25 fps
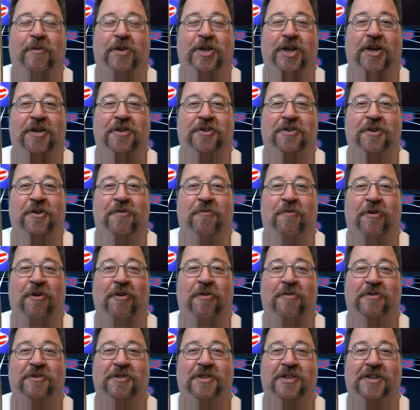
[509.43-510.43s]
Guns N'
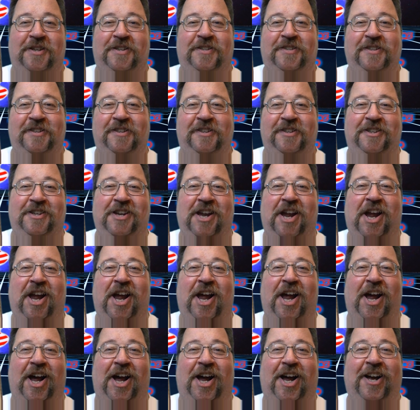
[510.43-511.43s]
Roses.
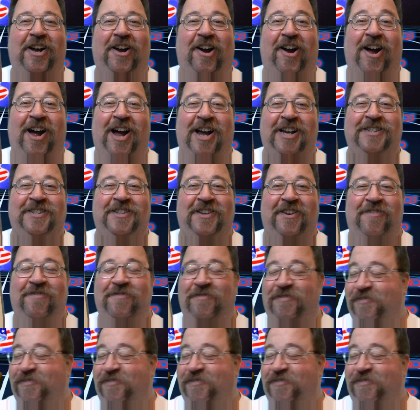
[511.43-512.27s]
Yeah, awesome.